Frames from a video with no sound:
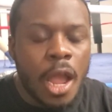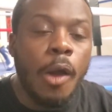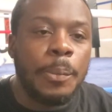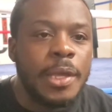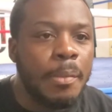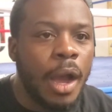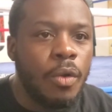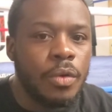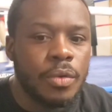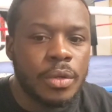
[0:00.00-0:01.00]
help him
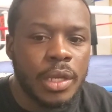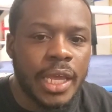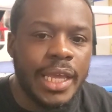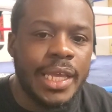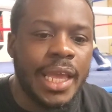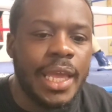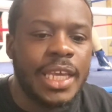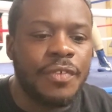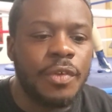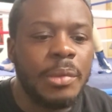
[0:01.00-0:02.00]
out
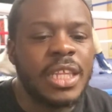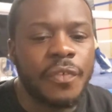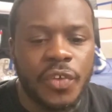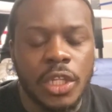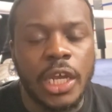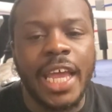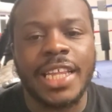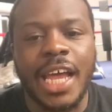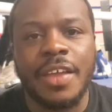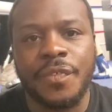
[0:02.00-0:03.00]
and give him a different look
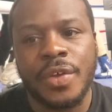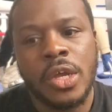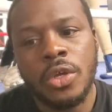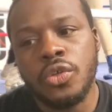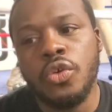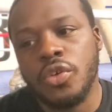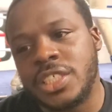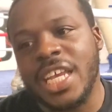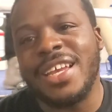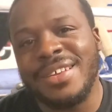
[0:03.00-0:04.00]
at life, you gonna
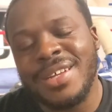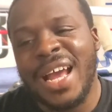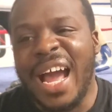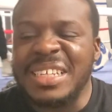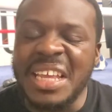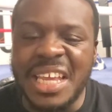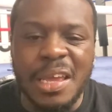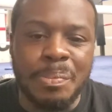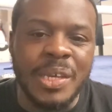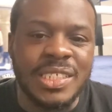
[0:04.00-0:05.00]
say, I think
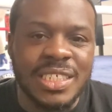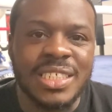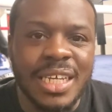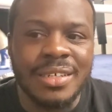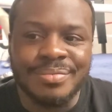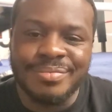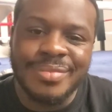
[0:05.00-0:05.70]
he a piece of shit.